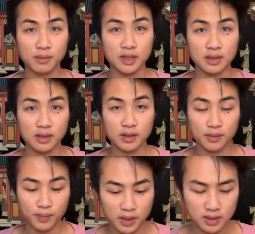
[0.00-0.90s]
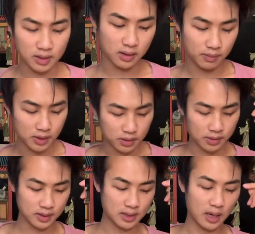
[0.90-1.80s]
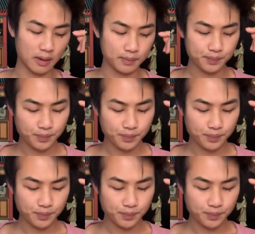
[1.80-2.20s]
This other person could be doing the same.